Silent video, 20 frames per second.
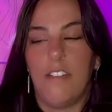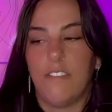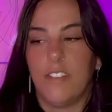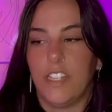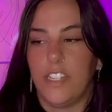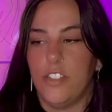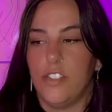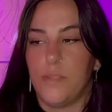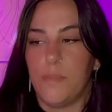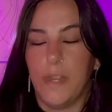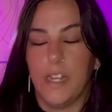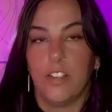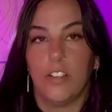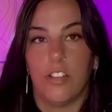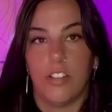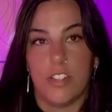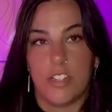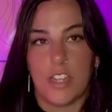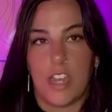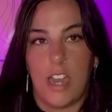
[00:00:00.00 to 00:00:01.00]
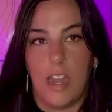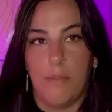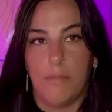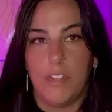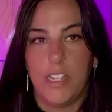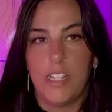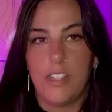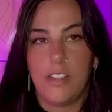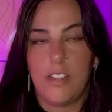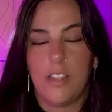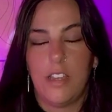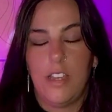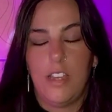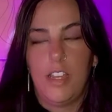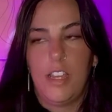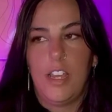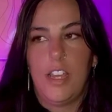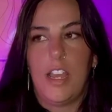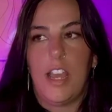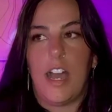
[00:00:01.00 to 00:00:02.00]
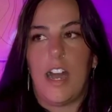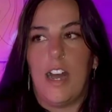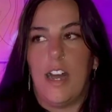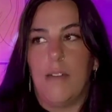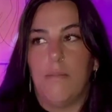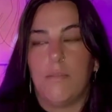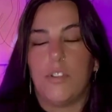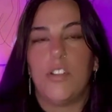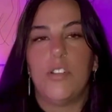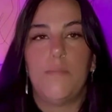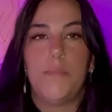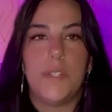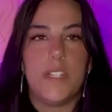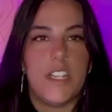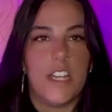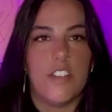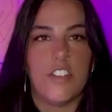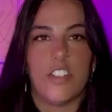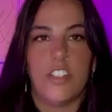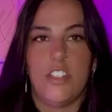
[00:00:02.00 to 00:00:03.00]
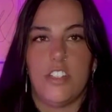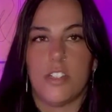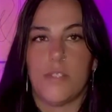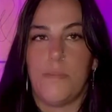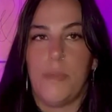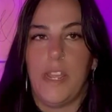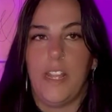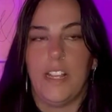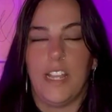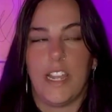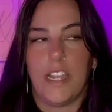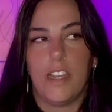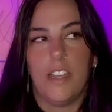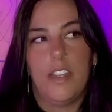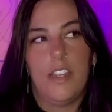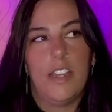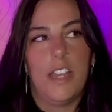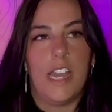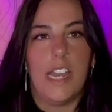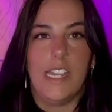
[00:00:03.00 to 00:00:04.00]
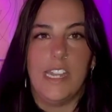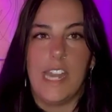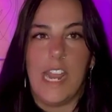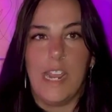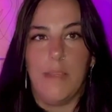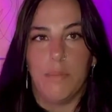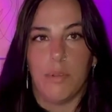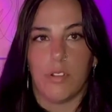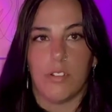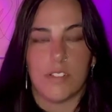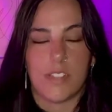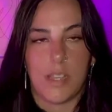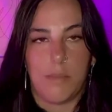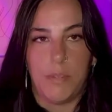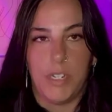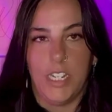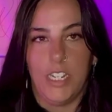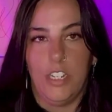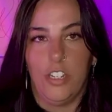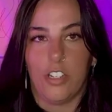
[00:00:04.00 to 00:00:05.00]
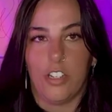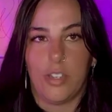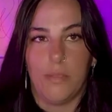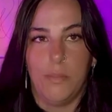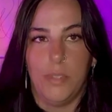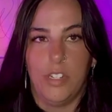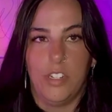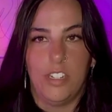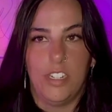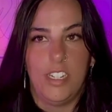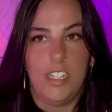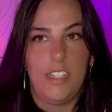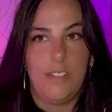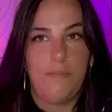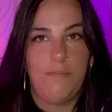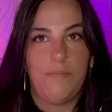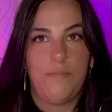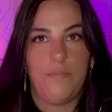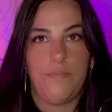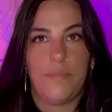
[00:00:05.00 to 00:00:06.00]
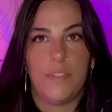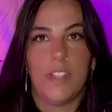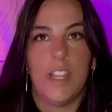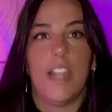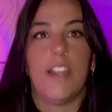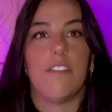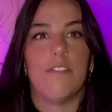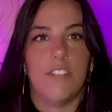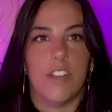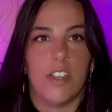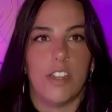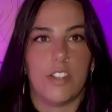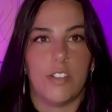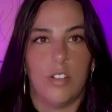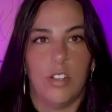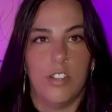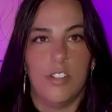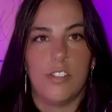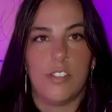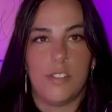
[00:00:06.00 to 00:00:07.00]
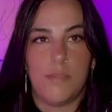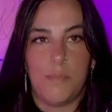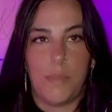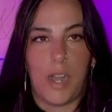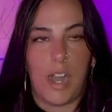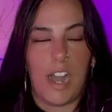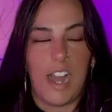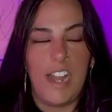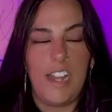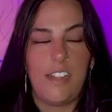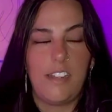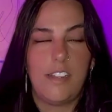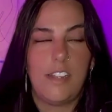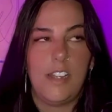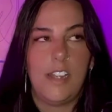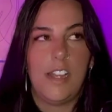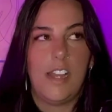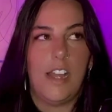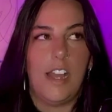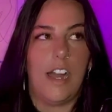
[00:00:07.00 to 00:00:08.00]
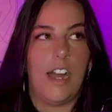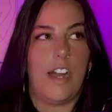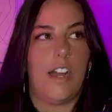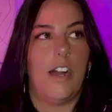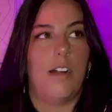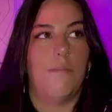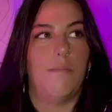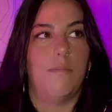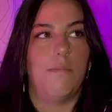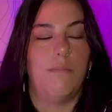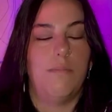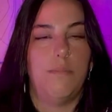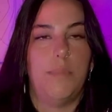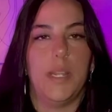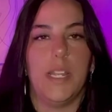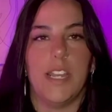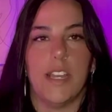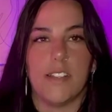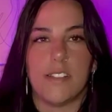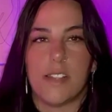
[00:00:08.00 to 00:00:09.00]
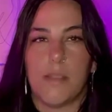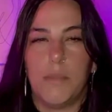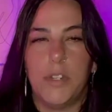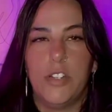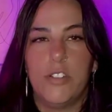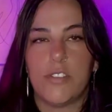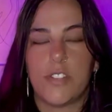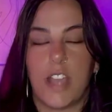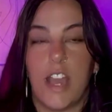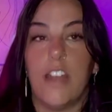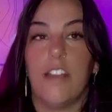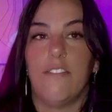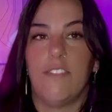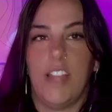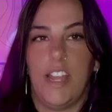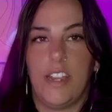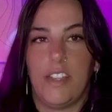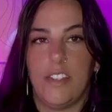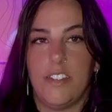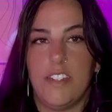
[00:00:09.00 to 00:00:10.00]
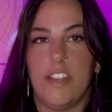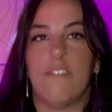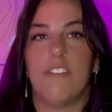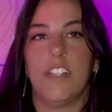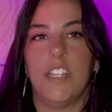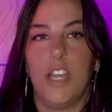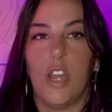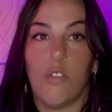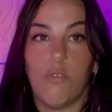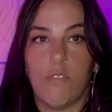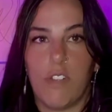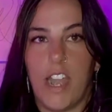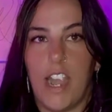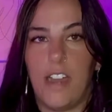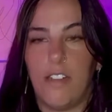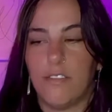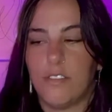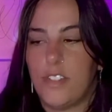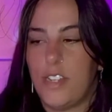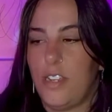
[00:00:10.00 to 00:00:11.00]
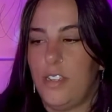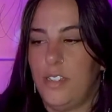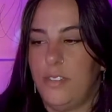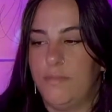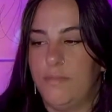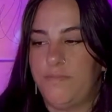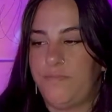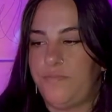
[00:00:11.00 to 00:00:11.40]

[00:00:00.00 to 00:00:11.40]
life, like you spent a lot of time with. Could potentially just be like a neighbor or someone in your community, like very close by. But yeah, someone who's kind of like definitely around.